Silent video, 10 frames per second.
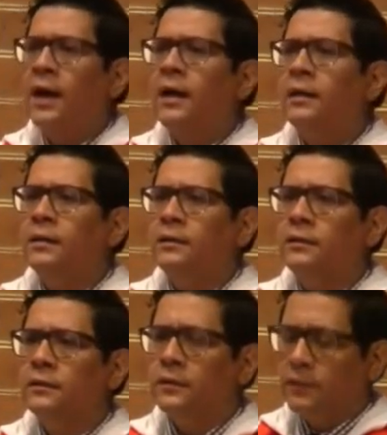God
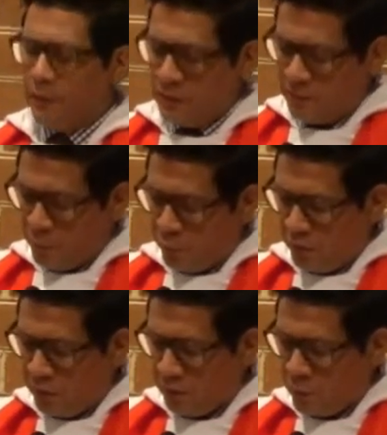is
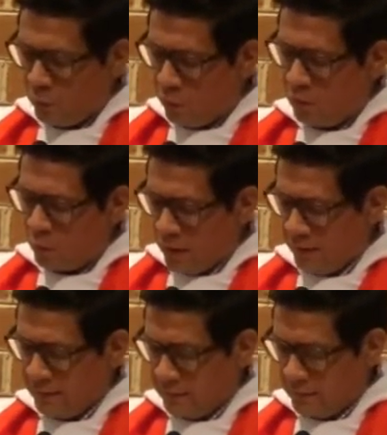putting the world
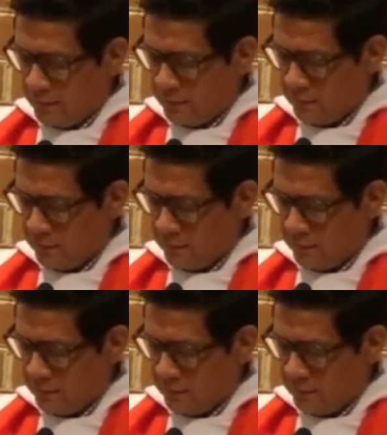right.